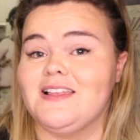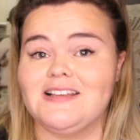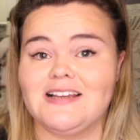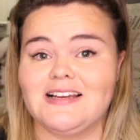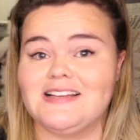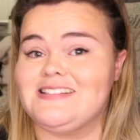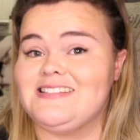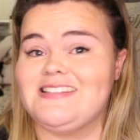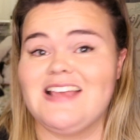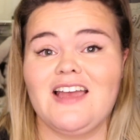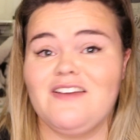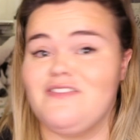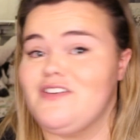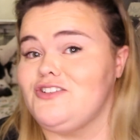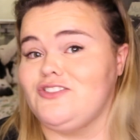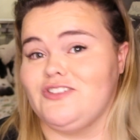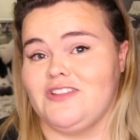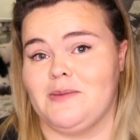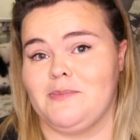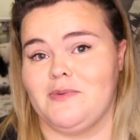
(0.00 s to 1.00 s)
had
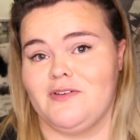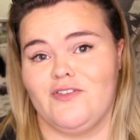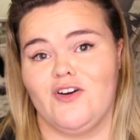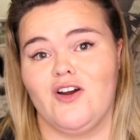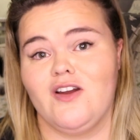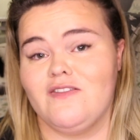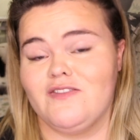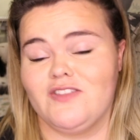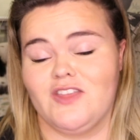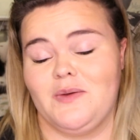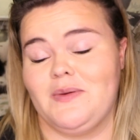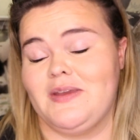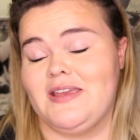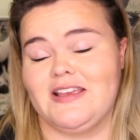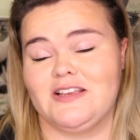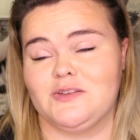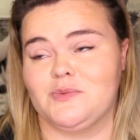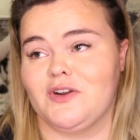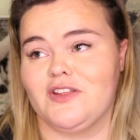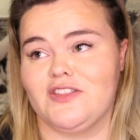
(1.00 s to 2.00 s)
definitely done that before, even though
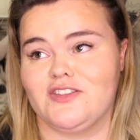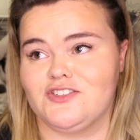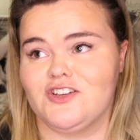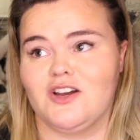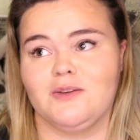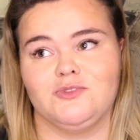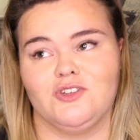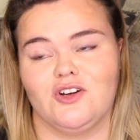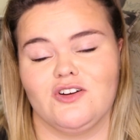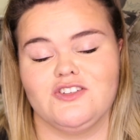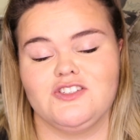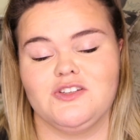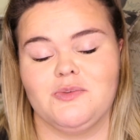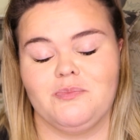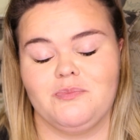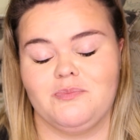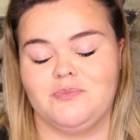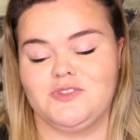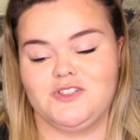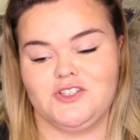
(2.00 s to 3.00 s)
he is one of the top dogs to,
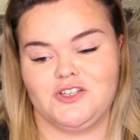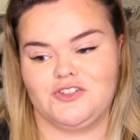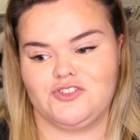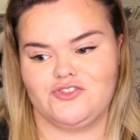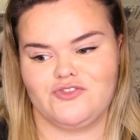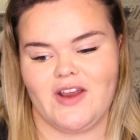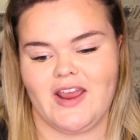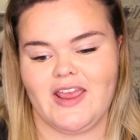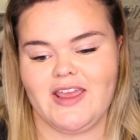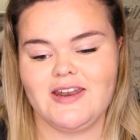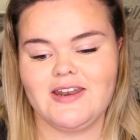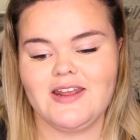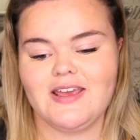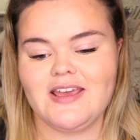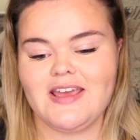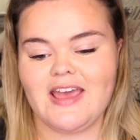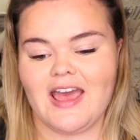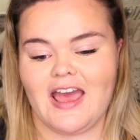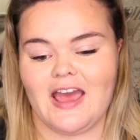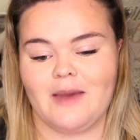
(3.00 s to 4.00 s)
to train,
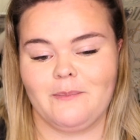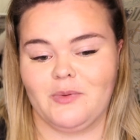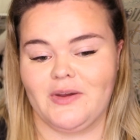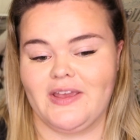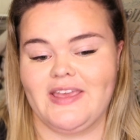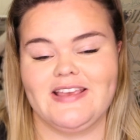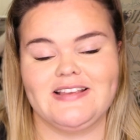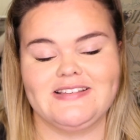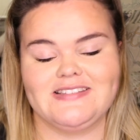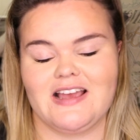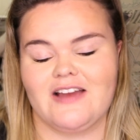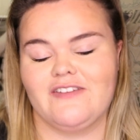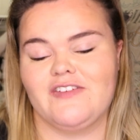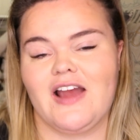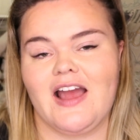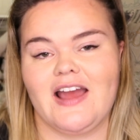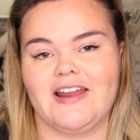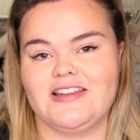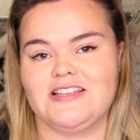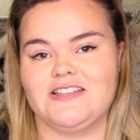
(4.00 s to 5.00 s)
uh, but he has definitely
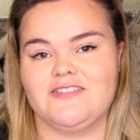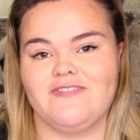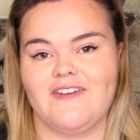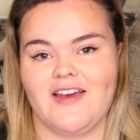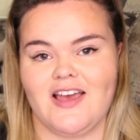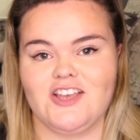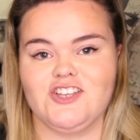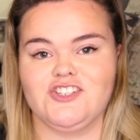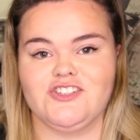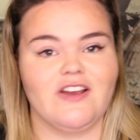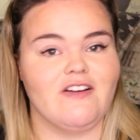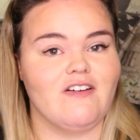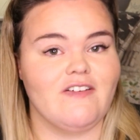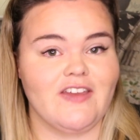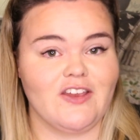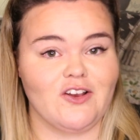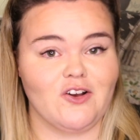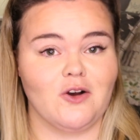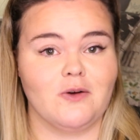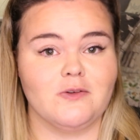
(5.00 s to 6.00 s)
had his fair share of
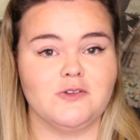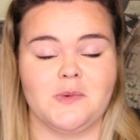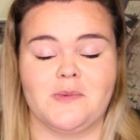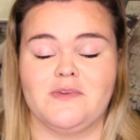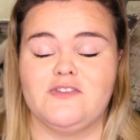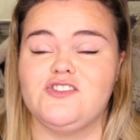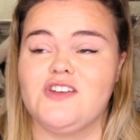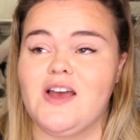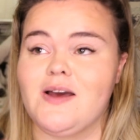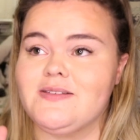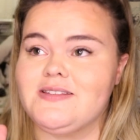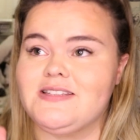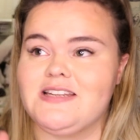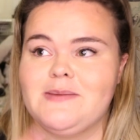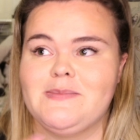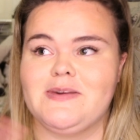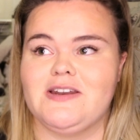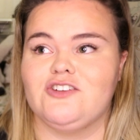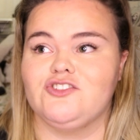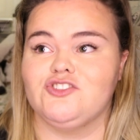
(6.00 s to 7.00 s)
hiccups, and we shouted
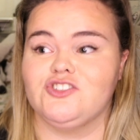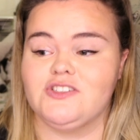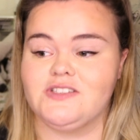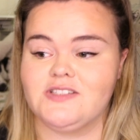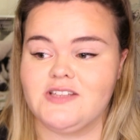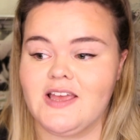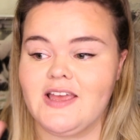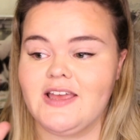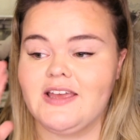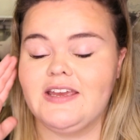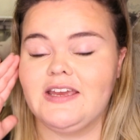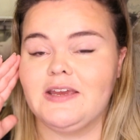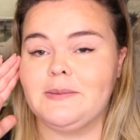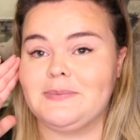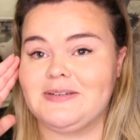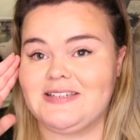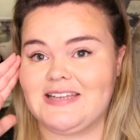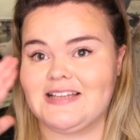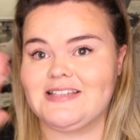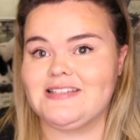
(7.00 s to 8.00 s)
him and he'll just
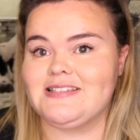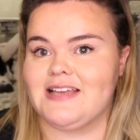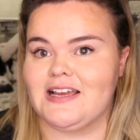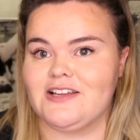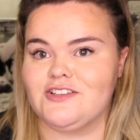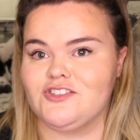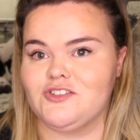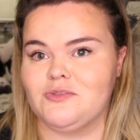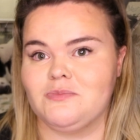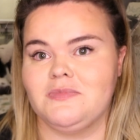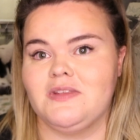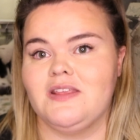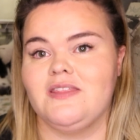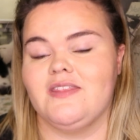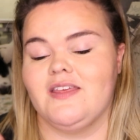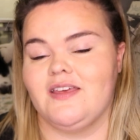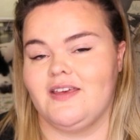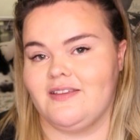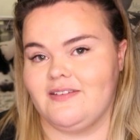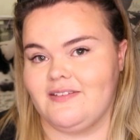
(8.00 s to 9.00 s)
be dead set on something
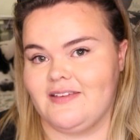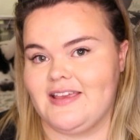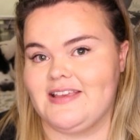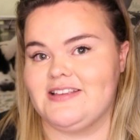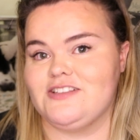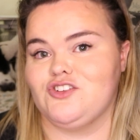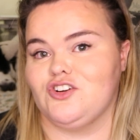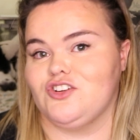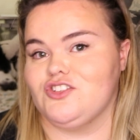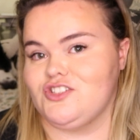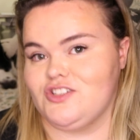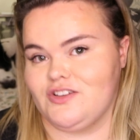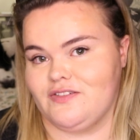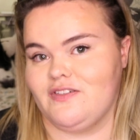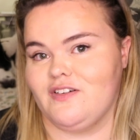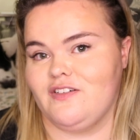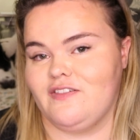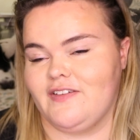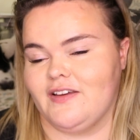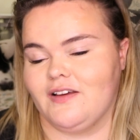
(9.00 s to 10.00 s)
that he's got to
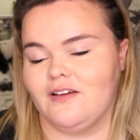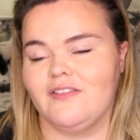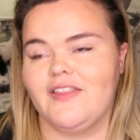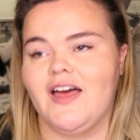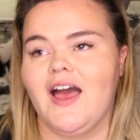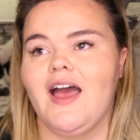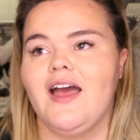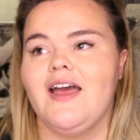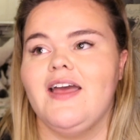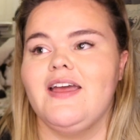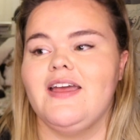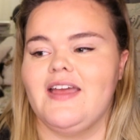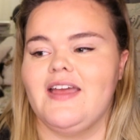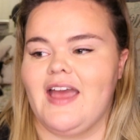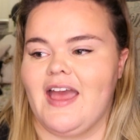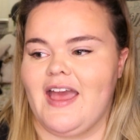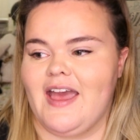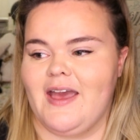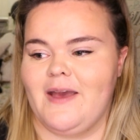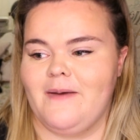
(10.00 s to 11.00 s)
fulfill that.
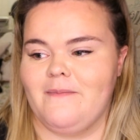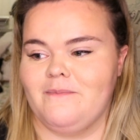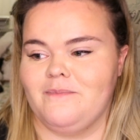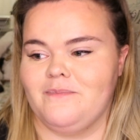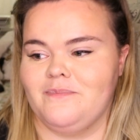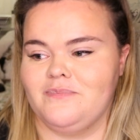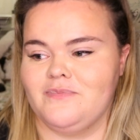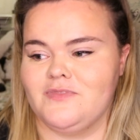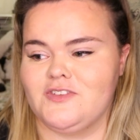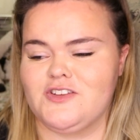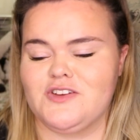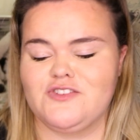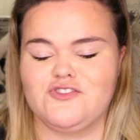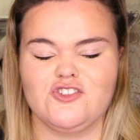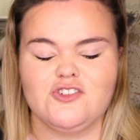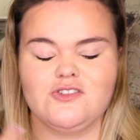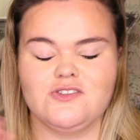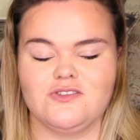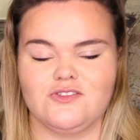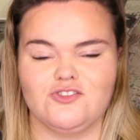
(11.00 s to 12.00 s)
Um, so
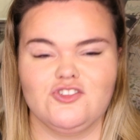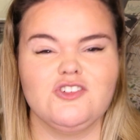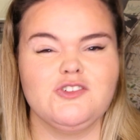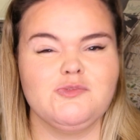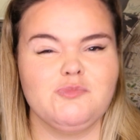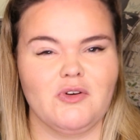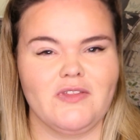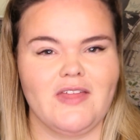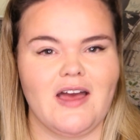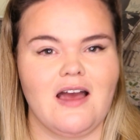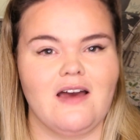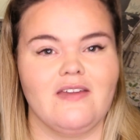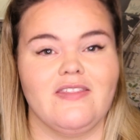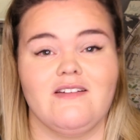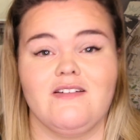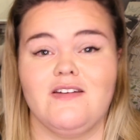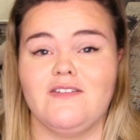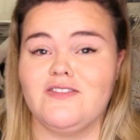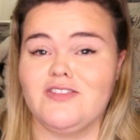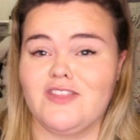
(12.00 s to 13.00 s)
just just put that out
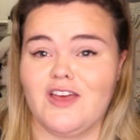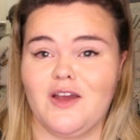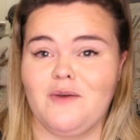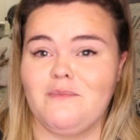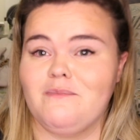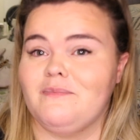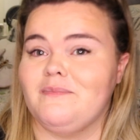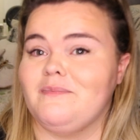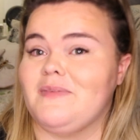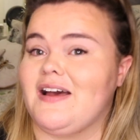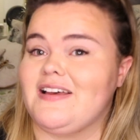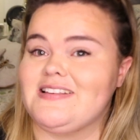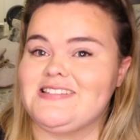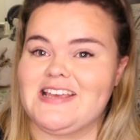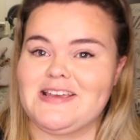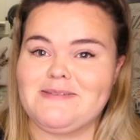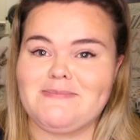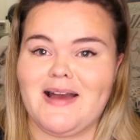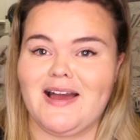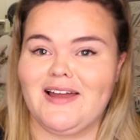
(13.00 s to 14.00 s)
there. Even though I
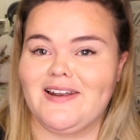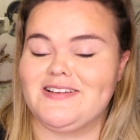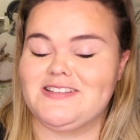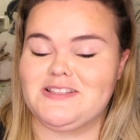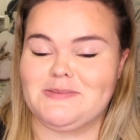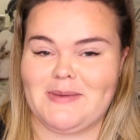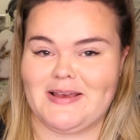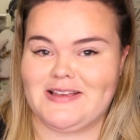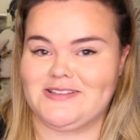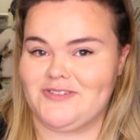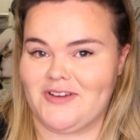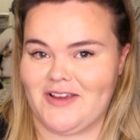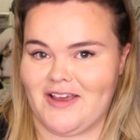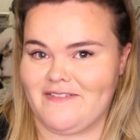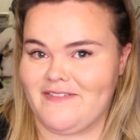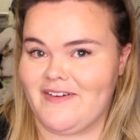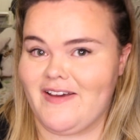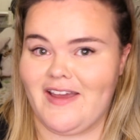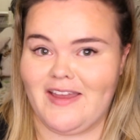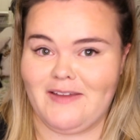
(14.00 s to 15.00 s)
say Milo is the best dog
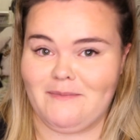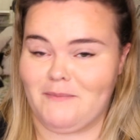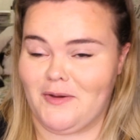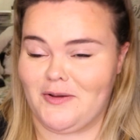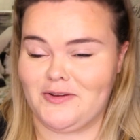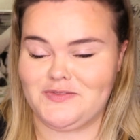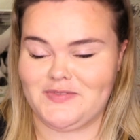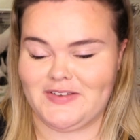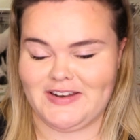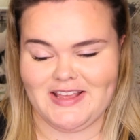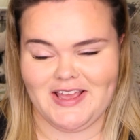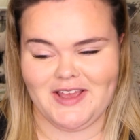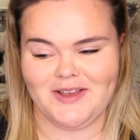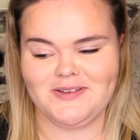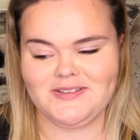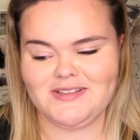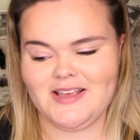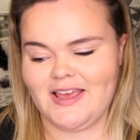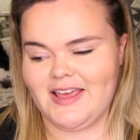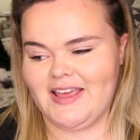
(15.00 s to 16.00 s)
ever in most
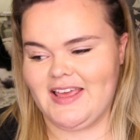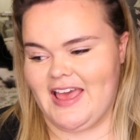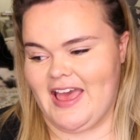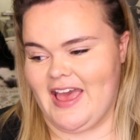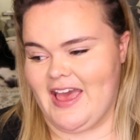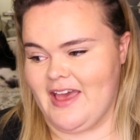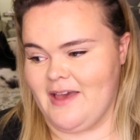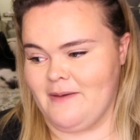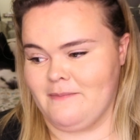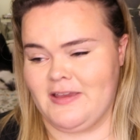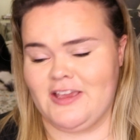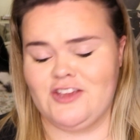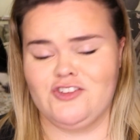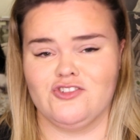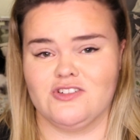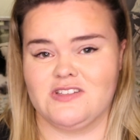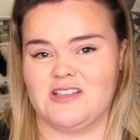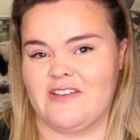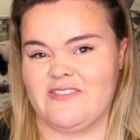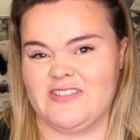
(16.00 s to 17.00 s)
videos, um, he
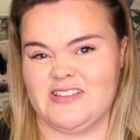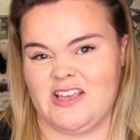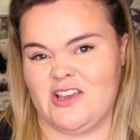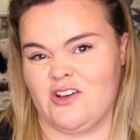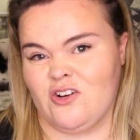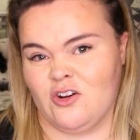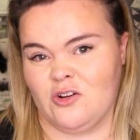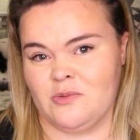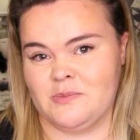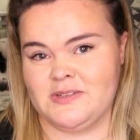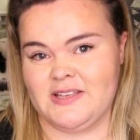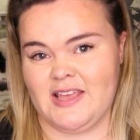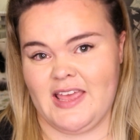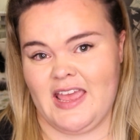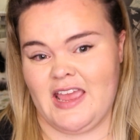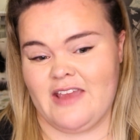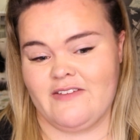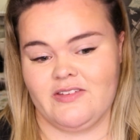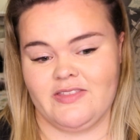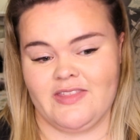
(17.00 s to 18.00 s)
does have his hiccups
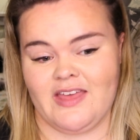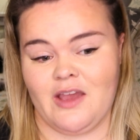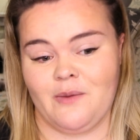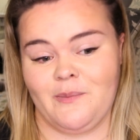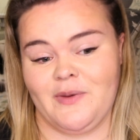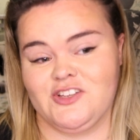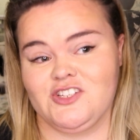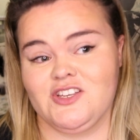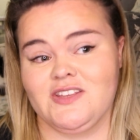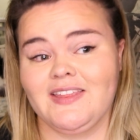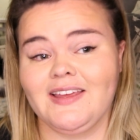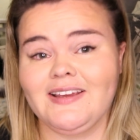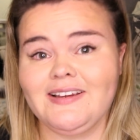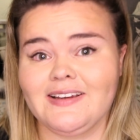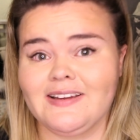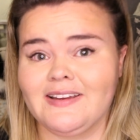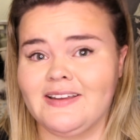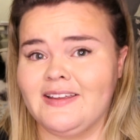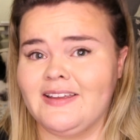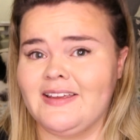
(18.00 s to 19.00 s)
here and there, which I think
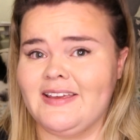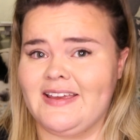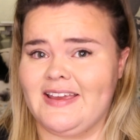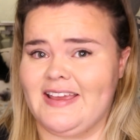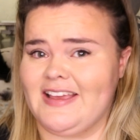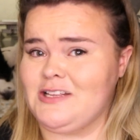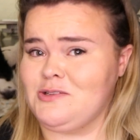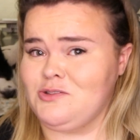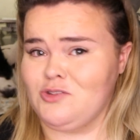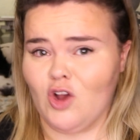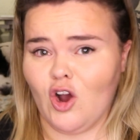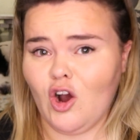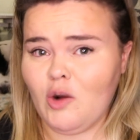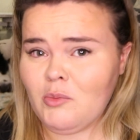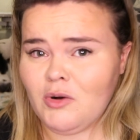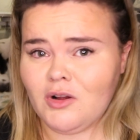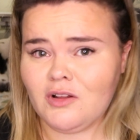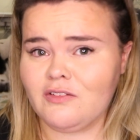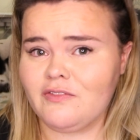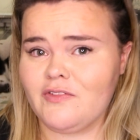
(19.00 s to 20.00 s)
it's
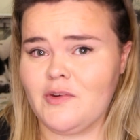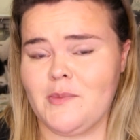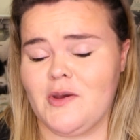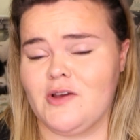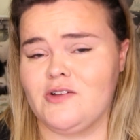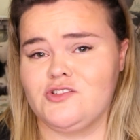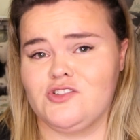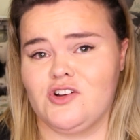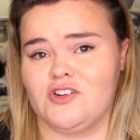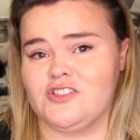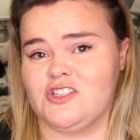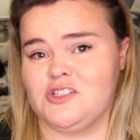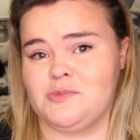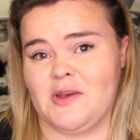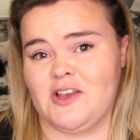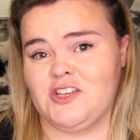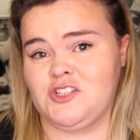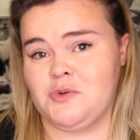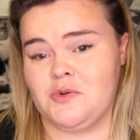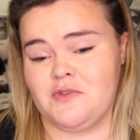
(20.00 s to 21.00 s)
normal for most dogs,
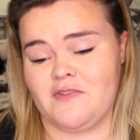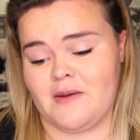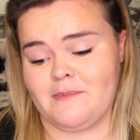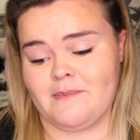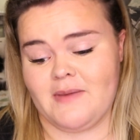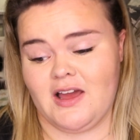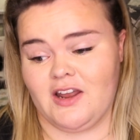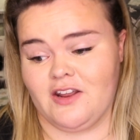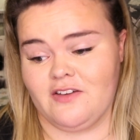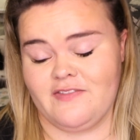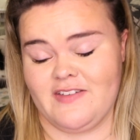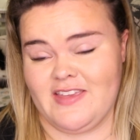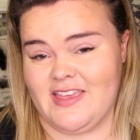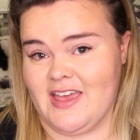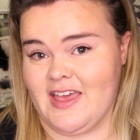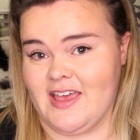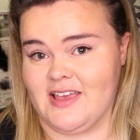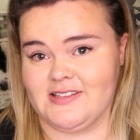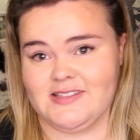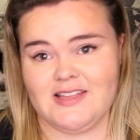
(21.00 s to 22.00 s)
especially we've had Milo for
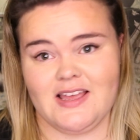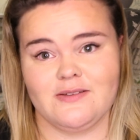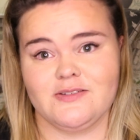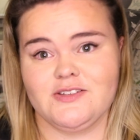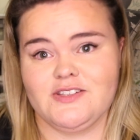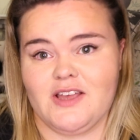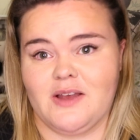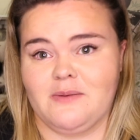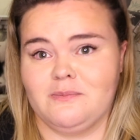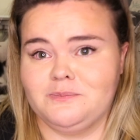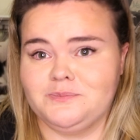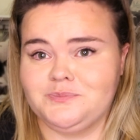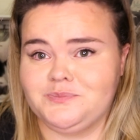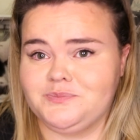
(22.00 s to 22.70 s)
years now, so